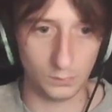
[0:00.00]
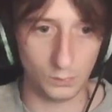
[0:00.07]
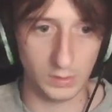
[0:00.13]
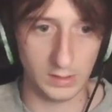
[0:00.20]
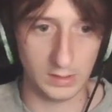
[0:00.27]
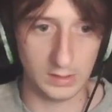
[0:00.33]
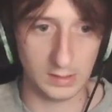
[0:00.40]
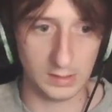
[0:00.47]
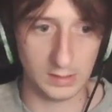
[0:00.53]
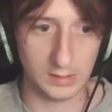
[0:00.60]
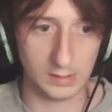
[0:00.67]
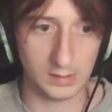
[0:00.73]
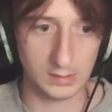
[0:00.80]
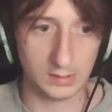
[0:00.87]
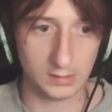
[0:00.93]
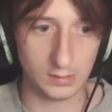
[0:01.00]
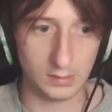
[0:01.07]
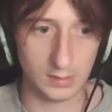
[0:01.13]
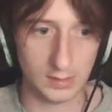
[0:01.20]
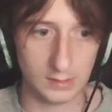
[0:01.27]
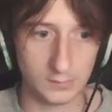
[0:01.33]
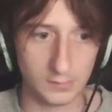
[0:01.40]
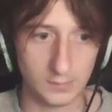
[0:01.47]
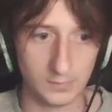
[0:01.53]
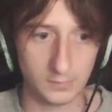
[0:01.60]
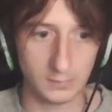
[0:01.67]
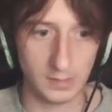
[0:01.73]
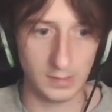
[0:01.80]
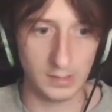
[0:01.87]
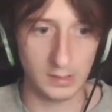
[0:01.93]
We can get this lot gathering
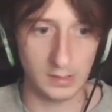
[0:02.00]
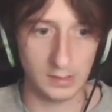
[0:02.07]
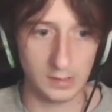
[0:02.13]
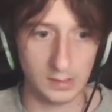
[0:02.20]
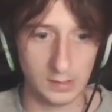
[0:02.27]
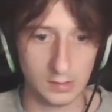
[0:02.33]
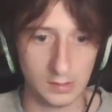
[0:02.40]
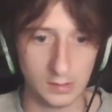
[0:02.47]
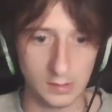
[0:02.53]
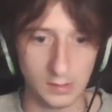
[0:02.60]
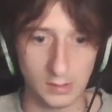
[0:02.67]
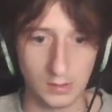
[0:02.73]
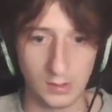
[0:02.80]
from here.